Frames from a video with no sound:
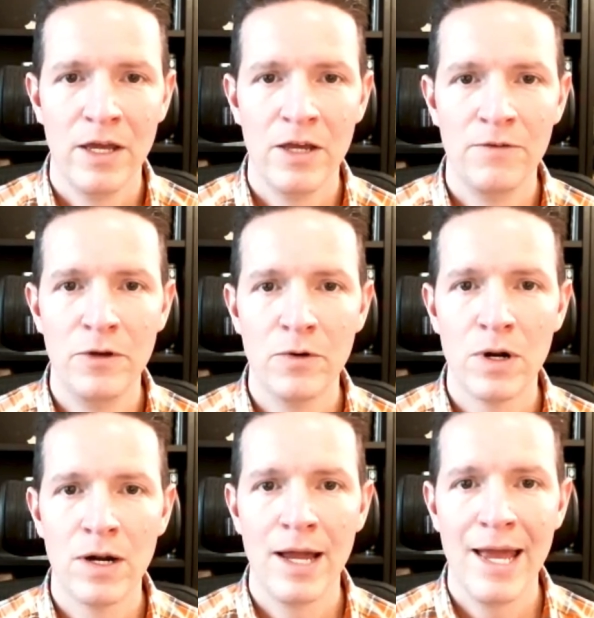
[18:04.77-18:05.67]
If you
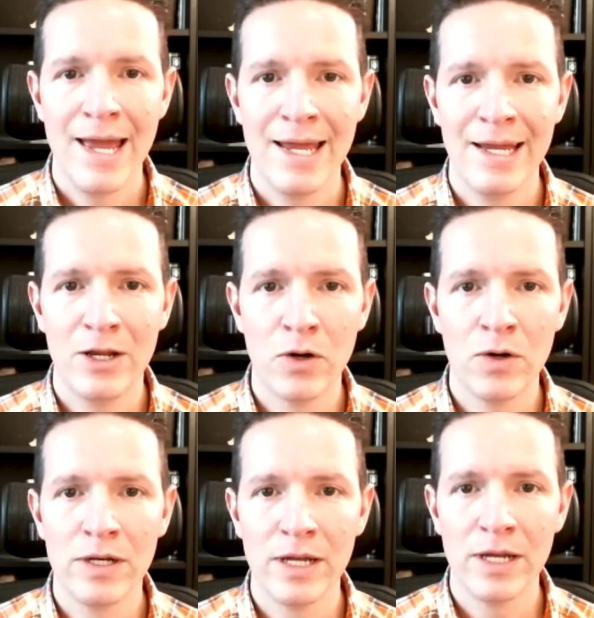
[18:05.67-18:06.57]
are a
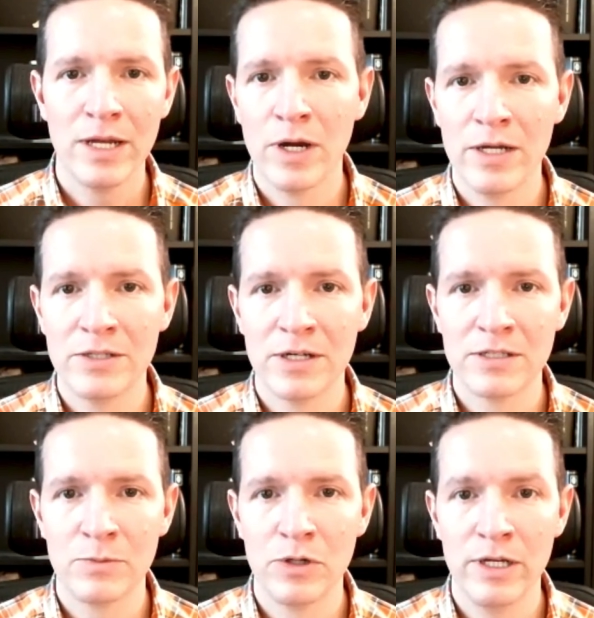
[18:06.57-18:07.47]
current enterprise
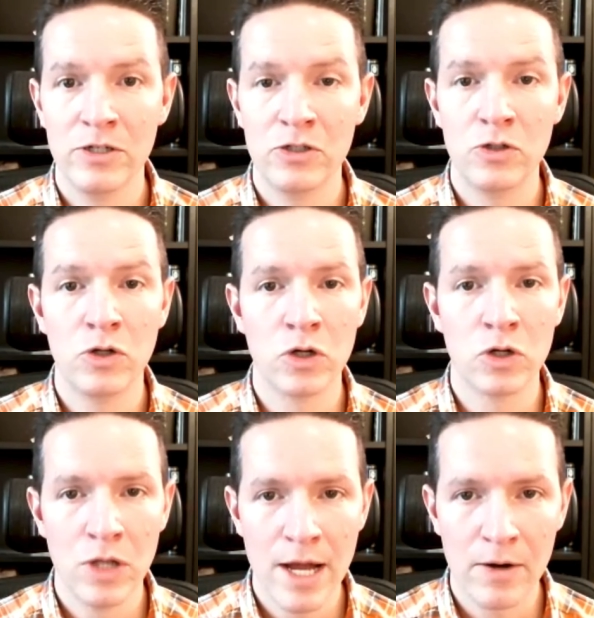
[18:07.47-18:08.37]
customer in Sugar
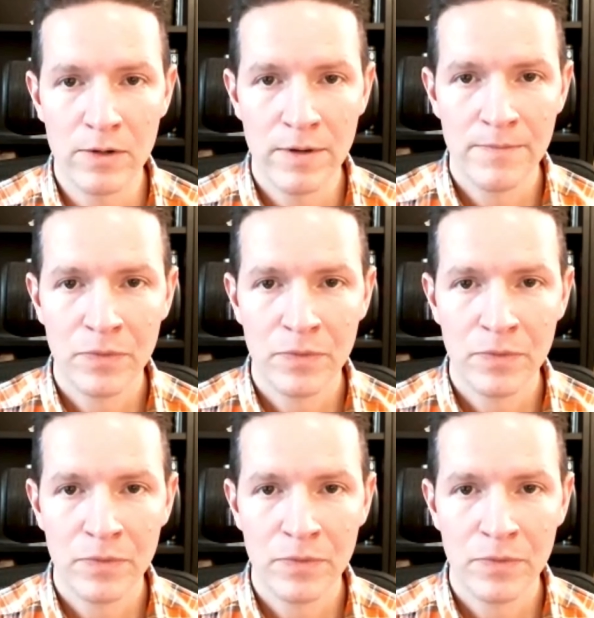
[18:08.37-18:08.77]
Cloud,